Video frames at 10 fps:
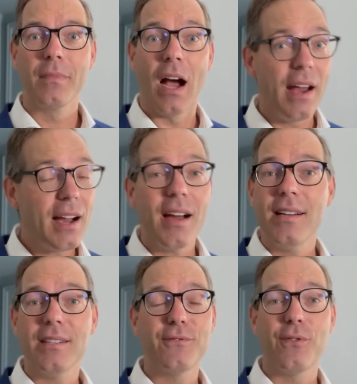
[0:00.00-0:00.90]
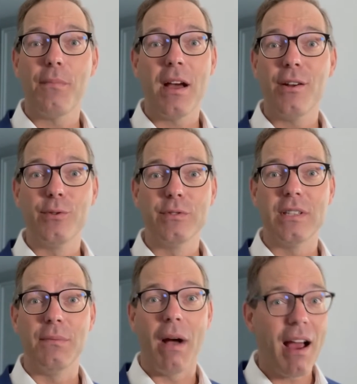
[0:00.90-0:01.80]
I hired from my own
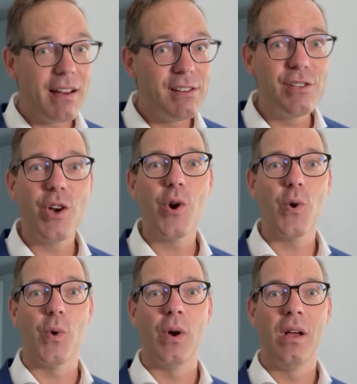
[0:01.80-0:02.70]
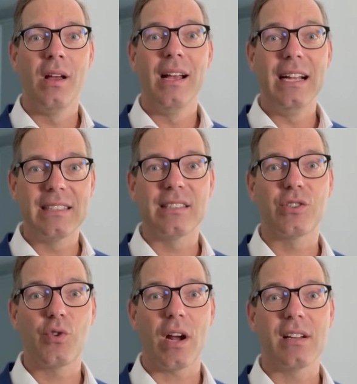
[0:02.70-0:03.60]
team. I know it's a
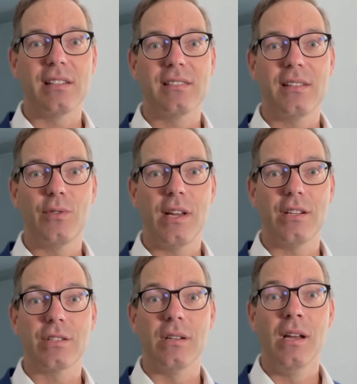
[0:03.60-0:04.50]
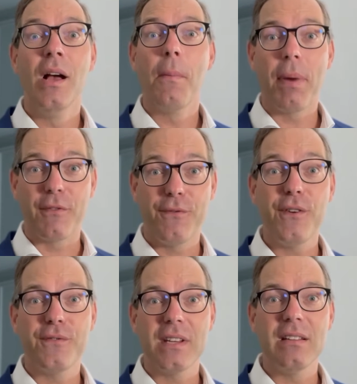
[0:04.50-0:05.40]
struggling situation. But
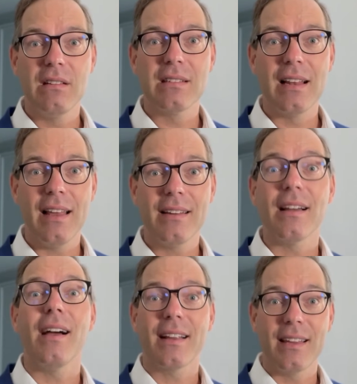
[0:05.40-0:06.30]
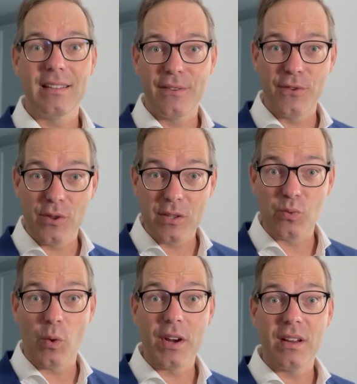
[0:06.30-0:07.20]
15 years later, I can give you this
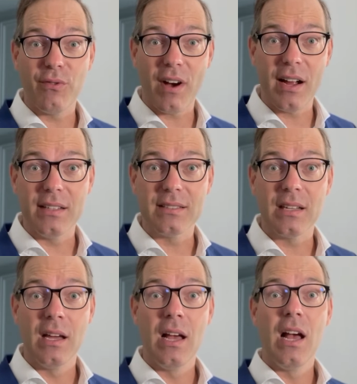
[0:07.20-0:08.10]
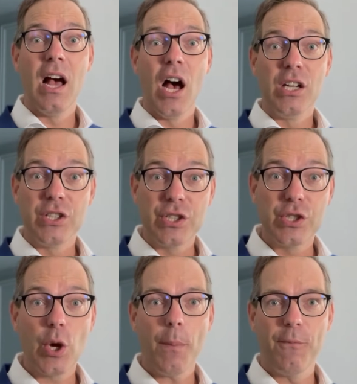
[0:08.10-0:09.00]
one advice.
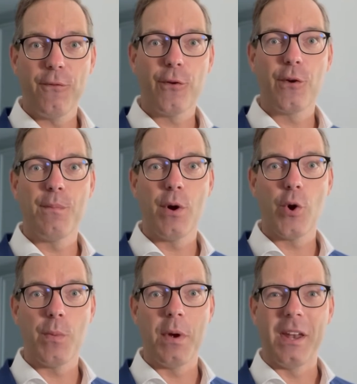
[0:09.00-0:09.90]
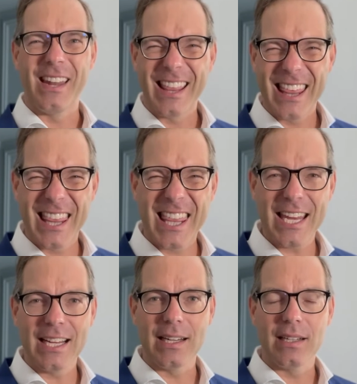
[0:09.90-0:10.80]
Stop for a moment.
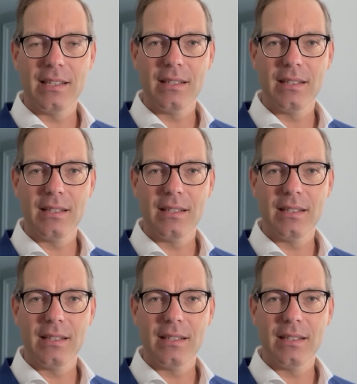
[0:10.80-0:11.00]
Think.